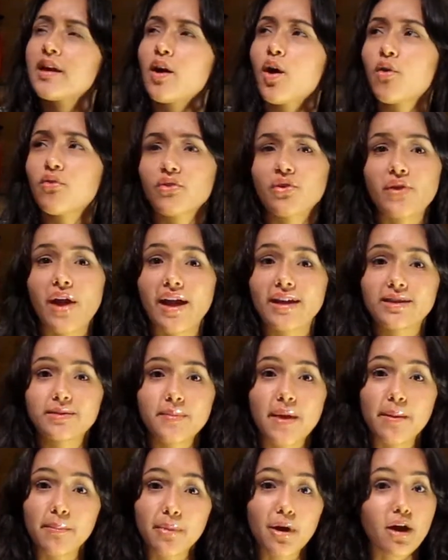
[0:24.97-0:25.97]
overrides
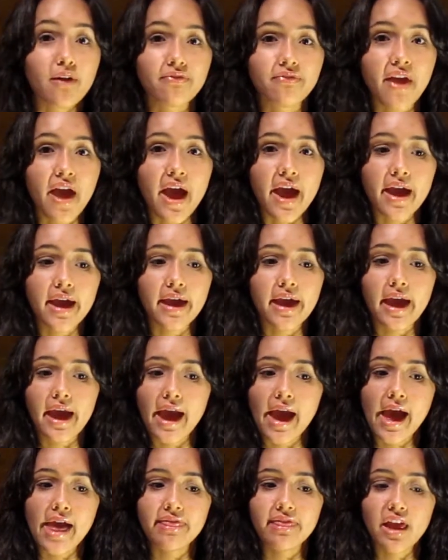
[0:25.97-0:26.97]
my birthday
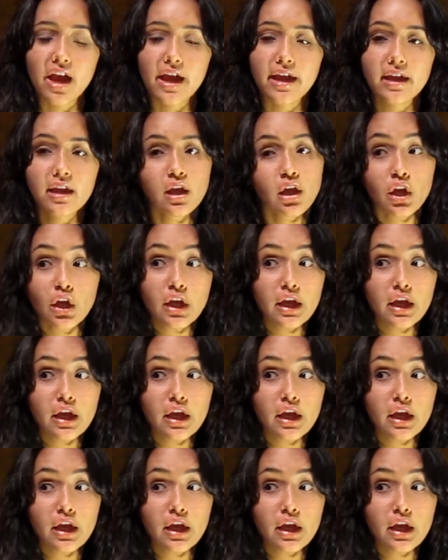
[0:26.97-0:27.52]
and like,